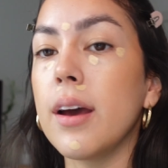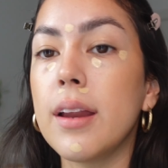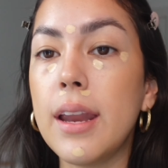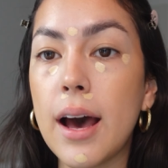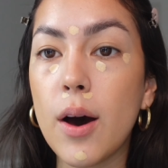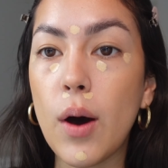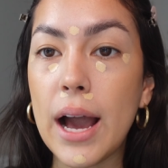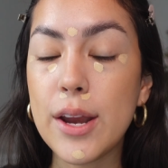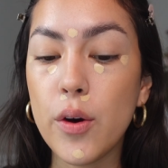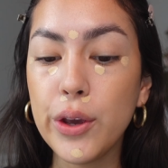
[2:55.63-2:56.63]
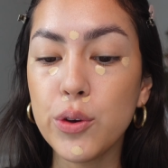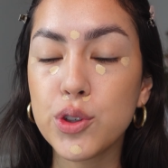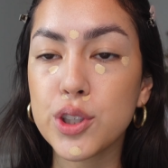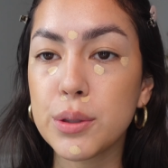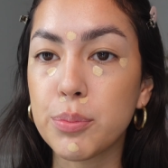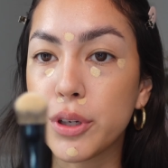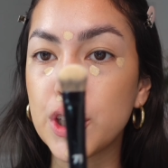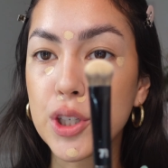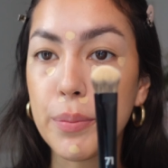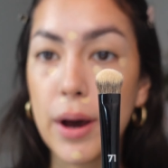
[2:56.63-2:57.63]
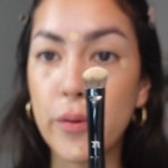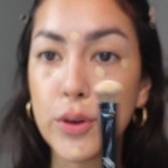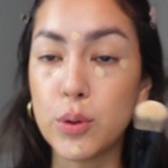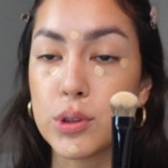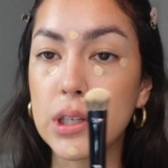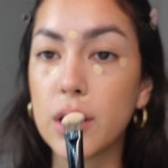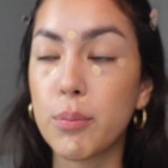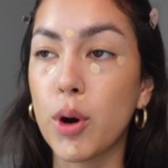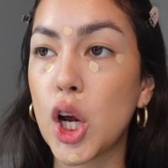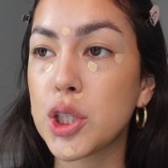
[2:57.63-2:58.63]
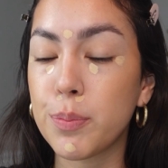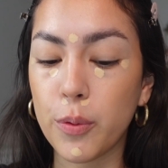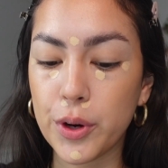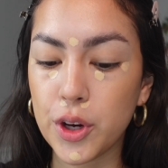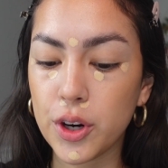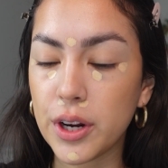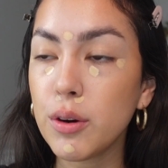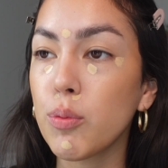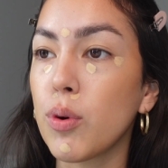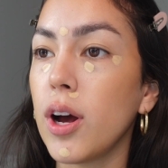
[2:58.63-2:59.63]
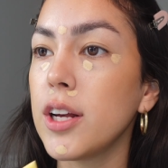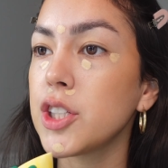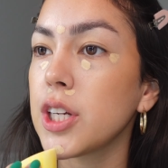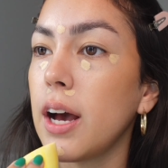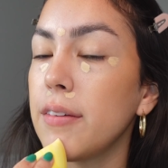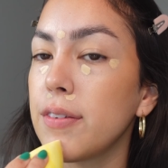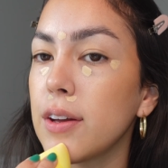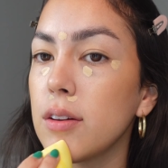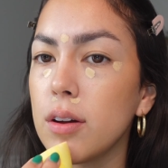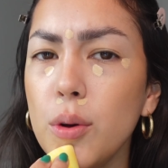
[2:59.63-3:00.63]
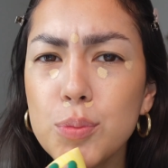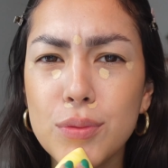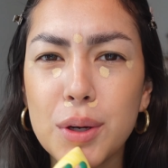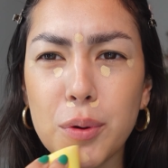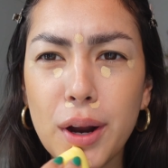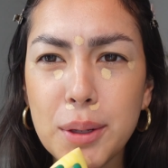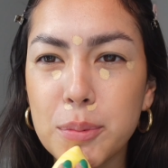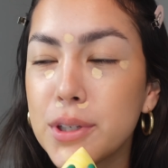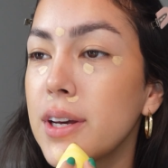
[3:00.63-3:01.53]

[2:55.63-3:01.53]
Now, I know I usually preach about using a brush, but when you're in a rush, I feel, oh, that rhymed.